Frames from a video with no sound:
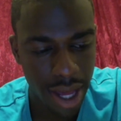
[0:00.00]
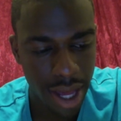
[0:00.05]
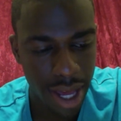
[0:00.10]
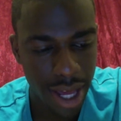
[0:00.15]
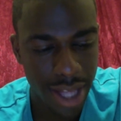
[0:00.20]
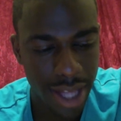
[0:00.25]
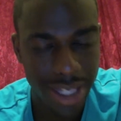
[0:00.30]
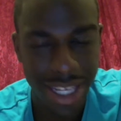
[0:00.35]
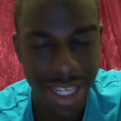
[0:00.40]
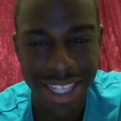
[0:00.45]

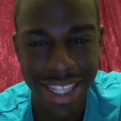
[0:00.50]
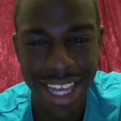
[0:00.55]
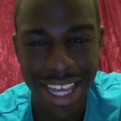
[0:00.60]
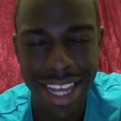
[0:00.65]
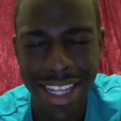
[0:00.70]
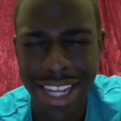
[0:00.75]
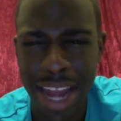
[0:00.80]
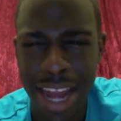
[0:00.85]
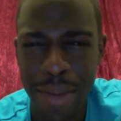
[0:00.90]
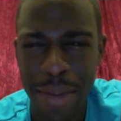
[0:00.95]
Is anything,
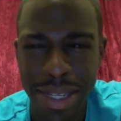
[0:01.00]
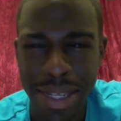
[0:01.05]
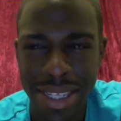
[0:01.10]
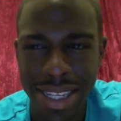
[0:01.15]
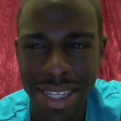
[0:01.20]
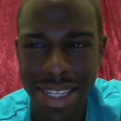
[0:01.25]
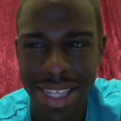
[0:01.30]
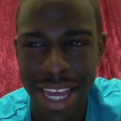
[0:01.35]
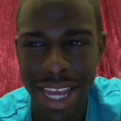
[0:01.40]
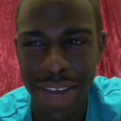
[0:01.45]
did I miss
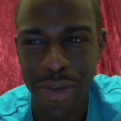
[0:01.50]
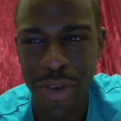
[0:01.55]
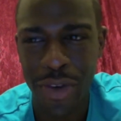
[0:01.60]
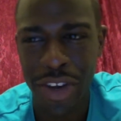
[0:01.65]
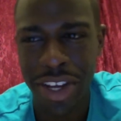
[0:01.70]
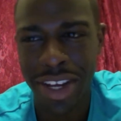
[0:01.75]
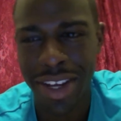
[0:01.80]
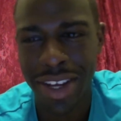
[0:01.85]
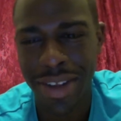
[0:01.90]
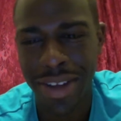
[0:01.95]
anything, Frida?